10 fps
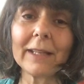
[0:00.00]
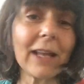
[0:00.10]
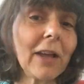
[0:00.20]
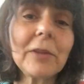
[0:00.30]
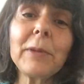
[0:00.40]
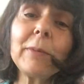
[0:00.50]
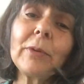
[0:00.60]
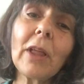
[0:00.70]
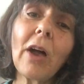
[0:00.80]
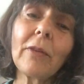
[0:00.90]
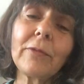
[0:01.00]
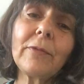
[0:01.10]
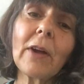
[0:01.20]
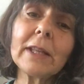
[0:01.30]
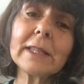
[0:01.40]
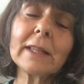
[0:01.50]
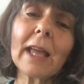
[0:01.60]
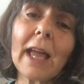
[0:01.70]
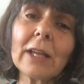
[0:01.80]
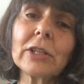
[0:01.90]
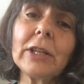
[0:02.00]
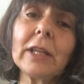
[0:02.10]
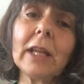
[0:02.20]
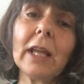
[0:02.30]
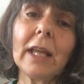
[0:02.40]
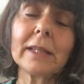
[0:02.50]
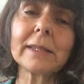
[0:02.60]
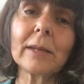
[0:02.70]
Now, other people are finding that actually, in